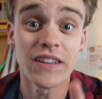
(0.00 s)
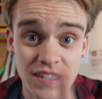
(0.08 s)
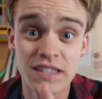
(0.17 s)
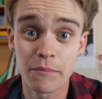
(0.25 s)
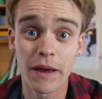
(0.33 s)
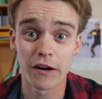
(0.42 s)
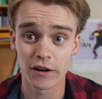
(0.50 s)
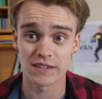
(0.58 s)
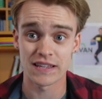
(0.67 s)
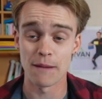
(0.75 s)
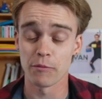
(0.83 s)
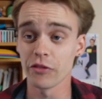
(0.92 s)
This is a better
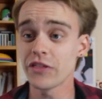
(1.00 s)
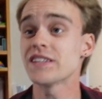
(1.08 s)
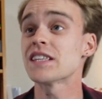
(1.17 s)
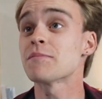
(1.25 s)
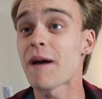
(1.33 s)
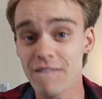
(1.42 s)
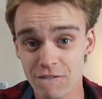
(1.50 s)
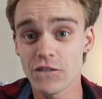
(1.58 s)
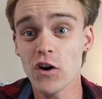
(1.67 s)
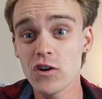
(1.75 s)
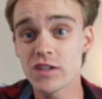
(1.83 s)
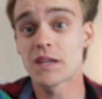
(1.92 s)
example. This is my
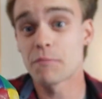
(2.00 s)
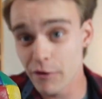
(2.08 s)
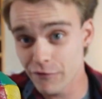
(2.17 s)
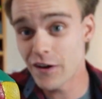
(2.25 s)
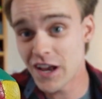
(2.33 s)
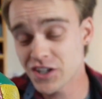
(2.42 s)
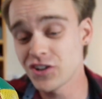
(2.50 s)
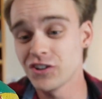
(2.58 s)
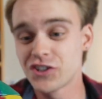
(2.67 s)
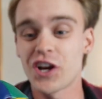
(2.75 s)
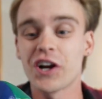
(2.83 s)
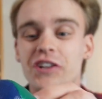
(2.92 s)
first professional
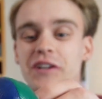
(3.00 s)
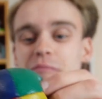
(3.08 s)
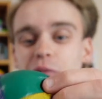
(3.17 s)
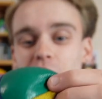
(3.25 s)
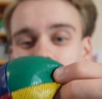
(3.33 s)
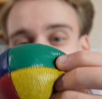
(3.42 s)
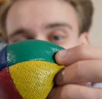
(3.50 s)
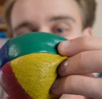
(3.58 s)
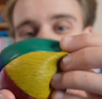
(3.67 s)
juggling ball,